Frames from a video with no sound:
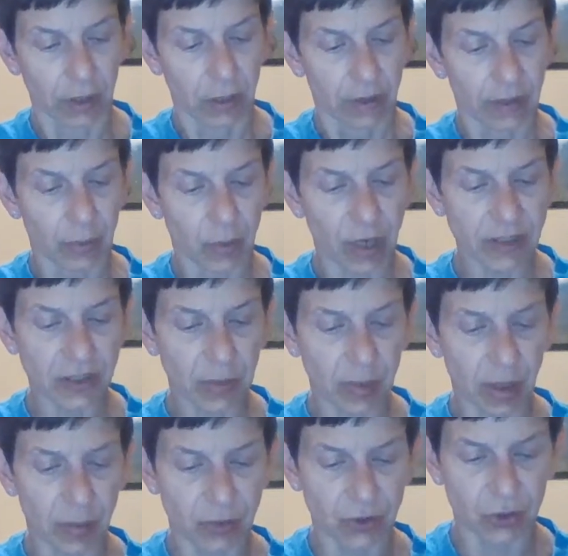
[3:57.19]
They watched the
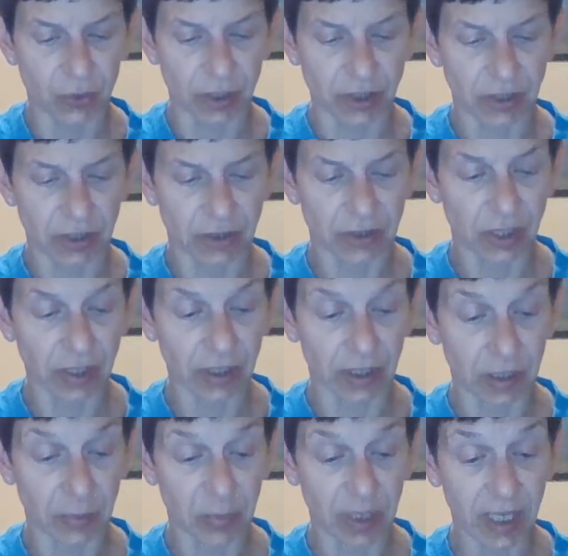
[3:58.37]
bobbers twitch.
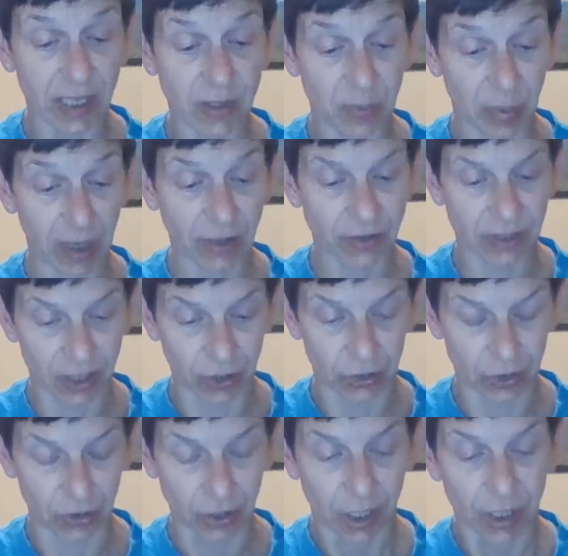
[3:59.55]
Suddenly, Petey's bounced
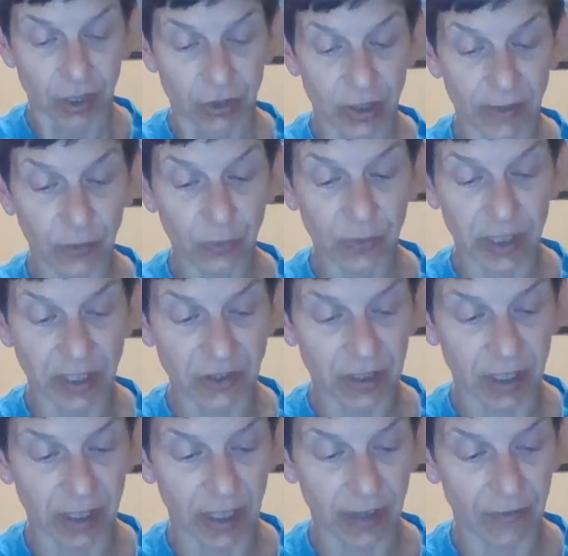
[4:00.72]
under. Trevor reached
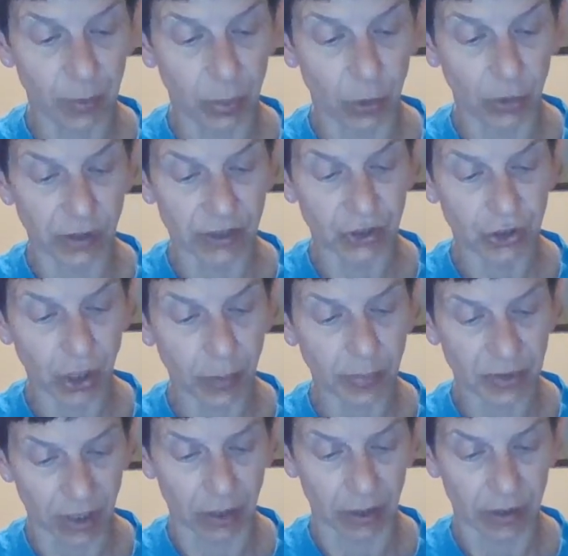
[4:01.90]
and gave the pole a
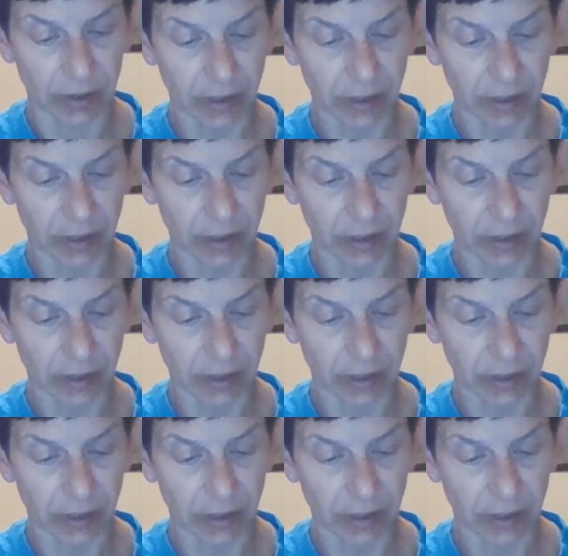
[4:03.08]
sharp tug.